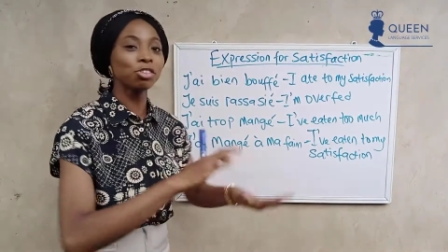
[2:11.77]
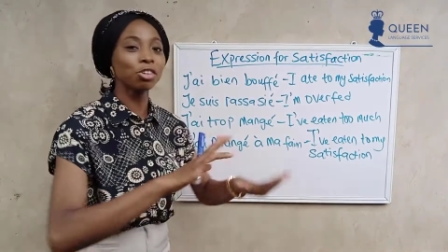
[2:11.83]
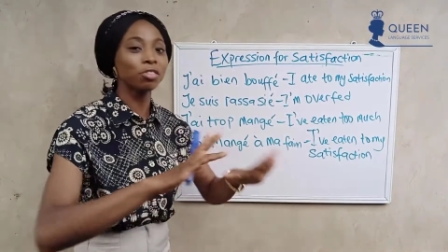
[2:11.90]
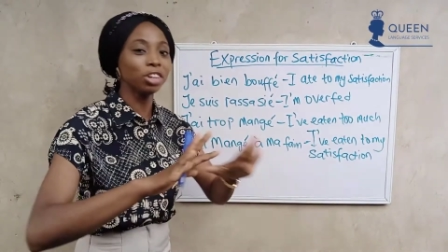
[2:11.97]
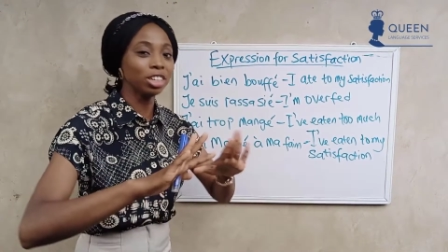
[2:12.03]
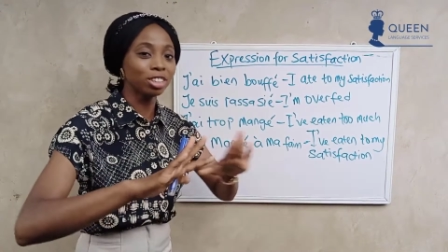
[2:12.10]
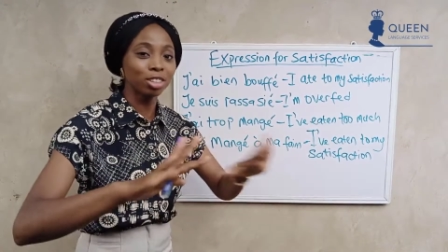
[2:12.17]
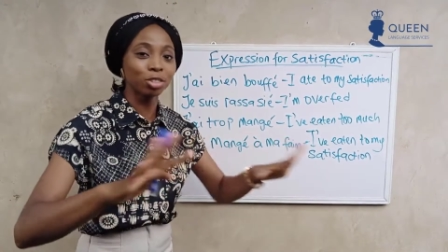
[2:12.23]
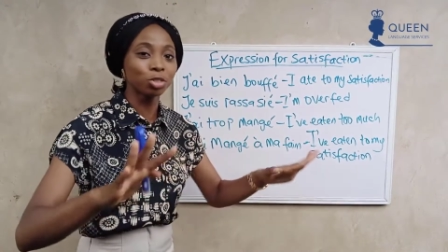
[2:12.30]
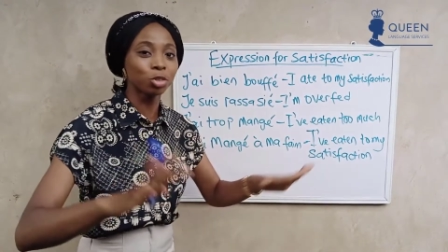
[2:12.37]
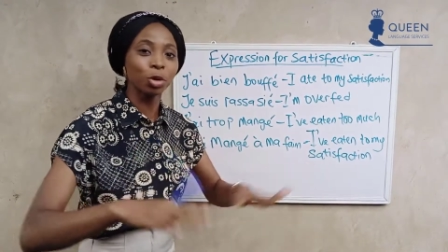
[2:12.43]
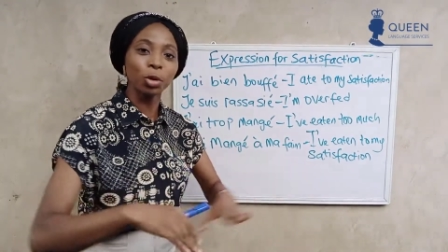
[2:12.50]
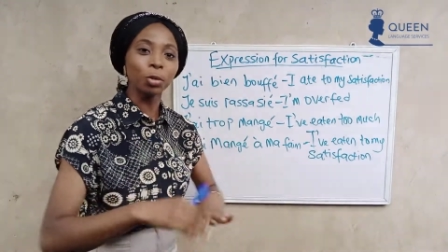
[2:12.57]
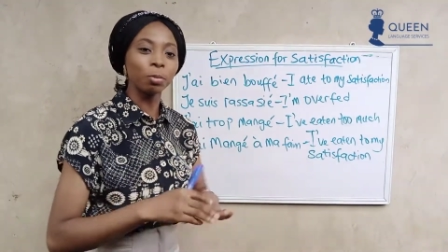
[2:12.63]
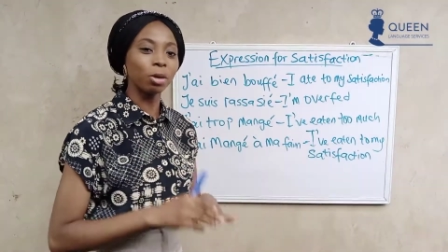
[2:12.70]
you've eaten
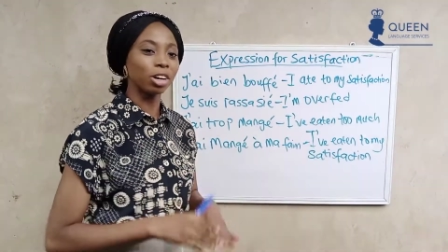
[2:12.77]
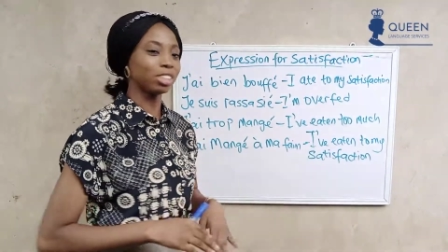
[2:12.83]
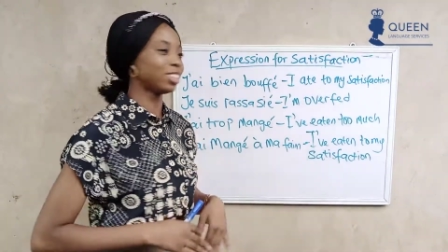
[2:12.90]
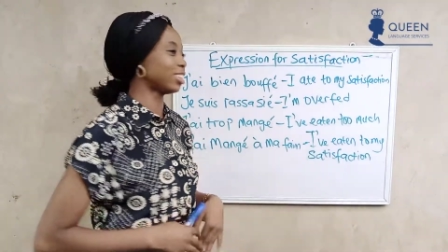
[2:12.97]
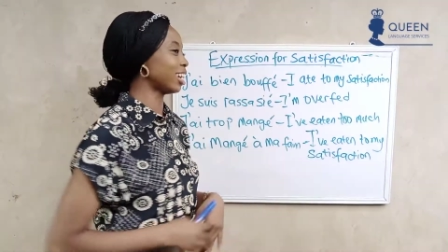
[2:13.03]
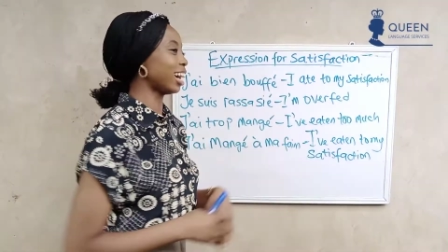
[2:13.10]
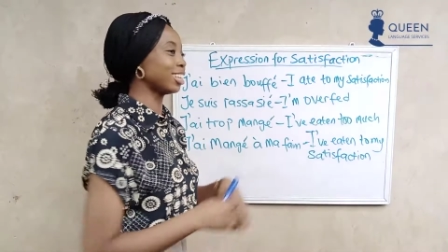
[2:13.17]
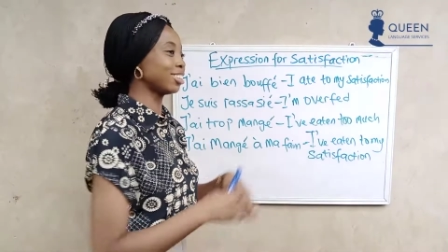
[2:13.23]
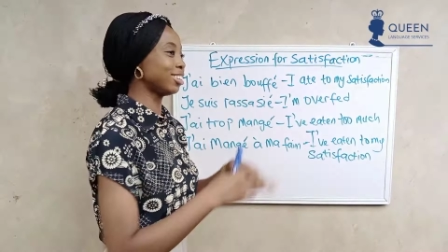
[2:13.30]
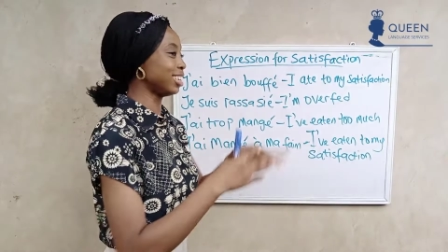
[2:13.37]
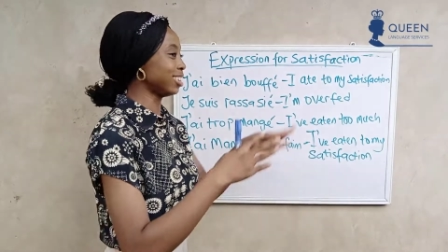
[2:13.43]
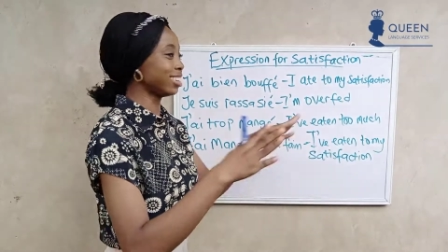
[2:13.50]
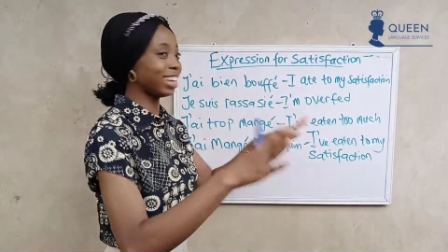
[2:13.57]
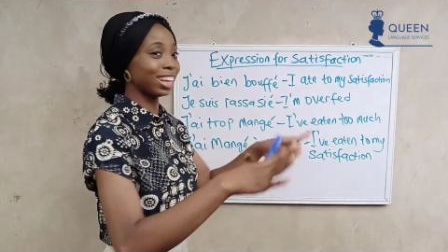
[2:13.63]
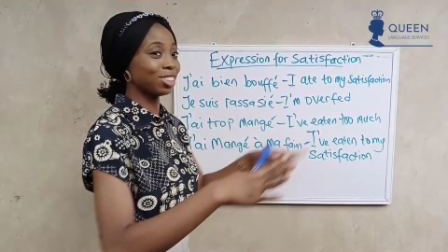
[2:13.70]
so much. They
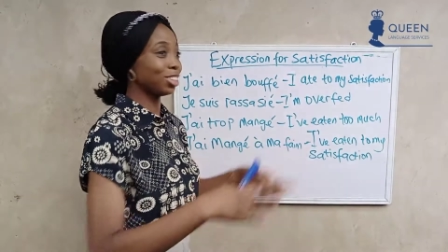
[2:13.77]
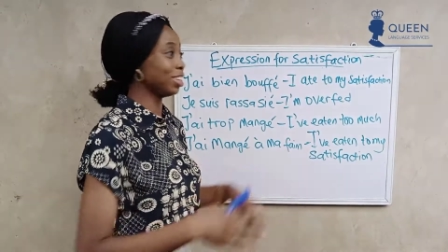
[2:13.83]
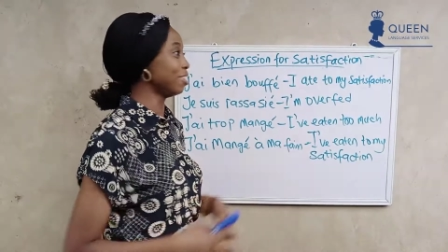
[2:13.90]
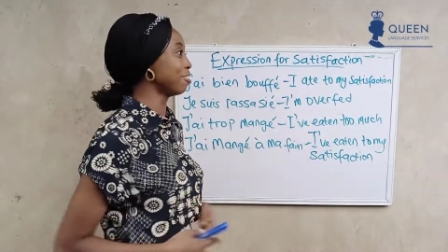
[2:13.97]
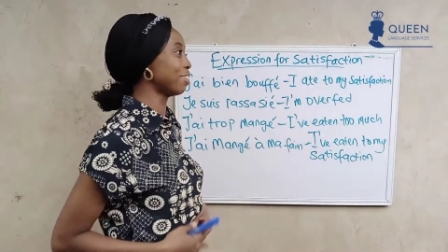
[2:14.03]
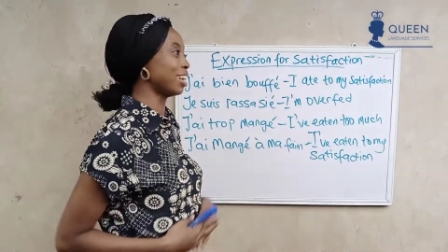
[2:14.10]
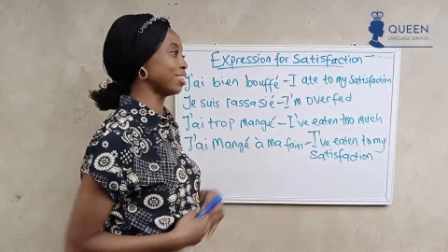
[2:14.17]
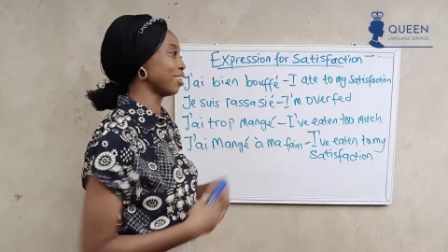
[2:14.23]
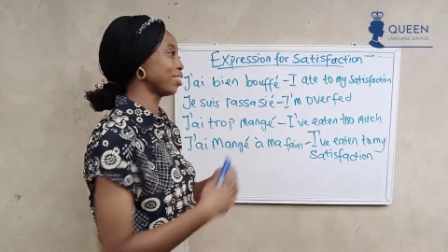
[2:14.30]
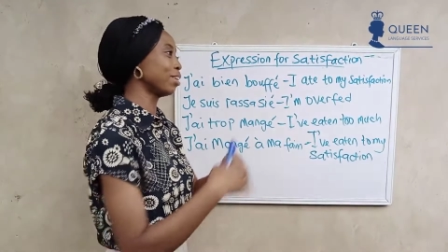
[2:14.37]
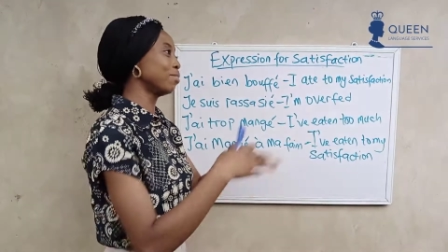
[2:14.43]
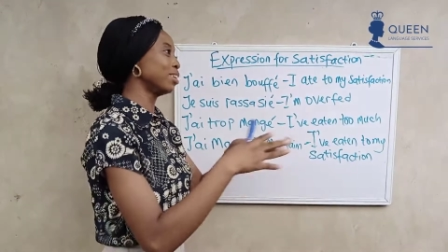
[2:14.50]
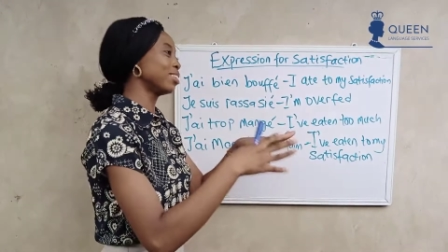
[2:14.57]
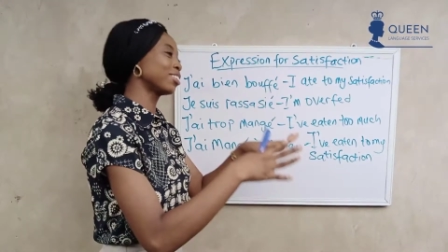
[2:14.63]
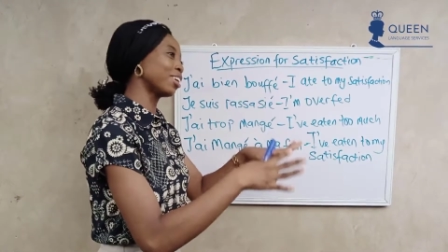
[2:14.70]
say that, in fact, your
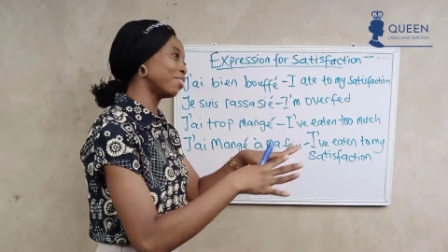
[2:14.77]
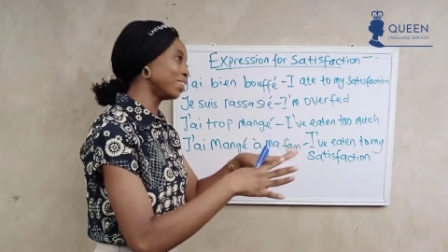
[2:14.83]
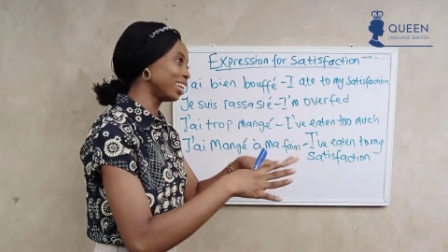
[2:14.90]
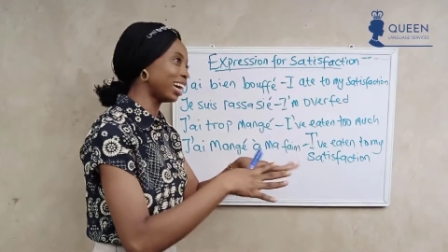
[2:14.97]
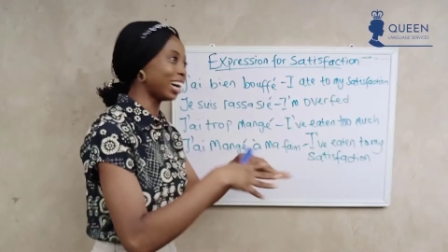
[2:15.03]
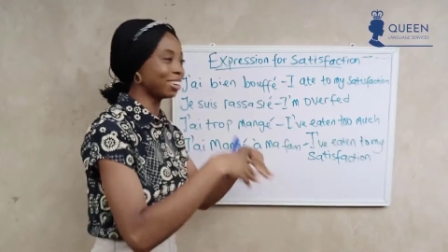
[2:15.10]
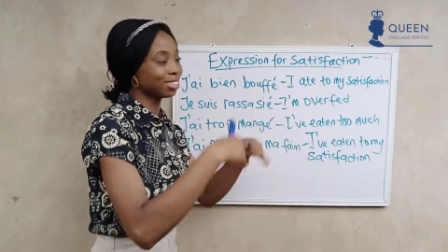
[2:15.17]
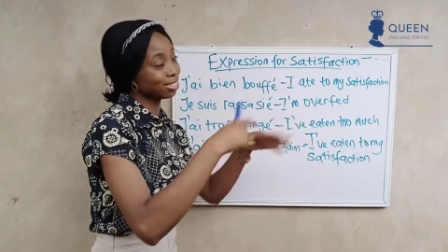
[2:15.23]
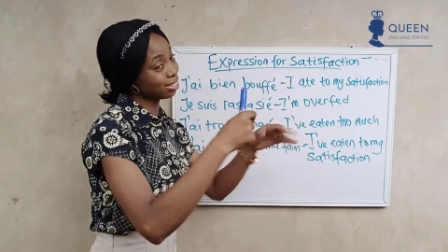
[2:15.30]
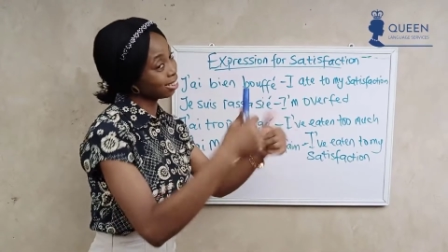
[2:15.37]
tummy is coming out.